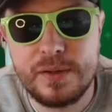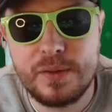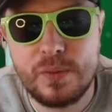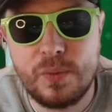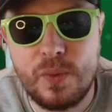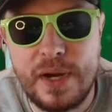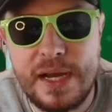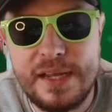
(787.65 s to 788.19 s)

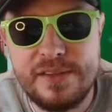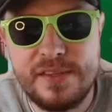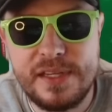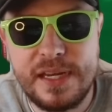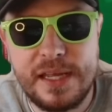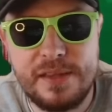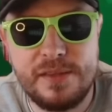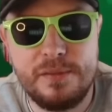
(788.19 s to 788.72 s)
why is there
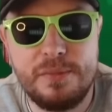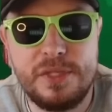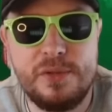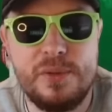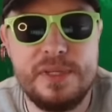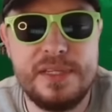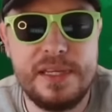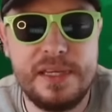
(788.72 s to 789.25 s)
nothing
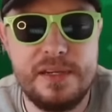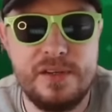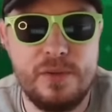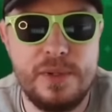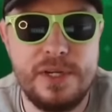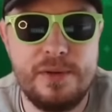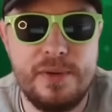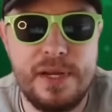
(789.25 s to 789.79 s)
between 10 and
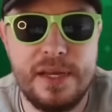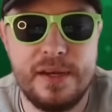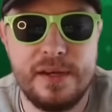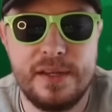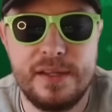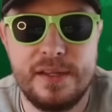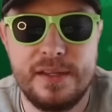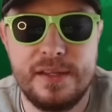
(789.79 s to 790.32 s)
20 rand?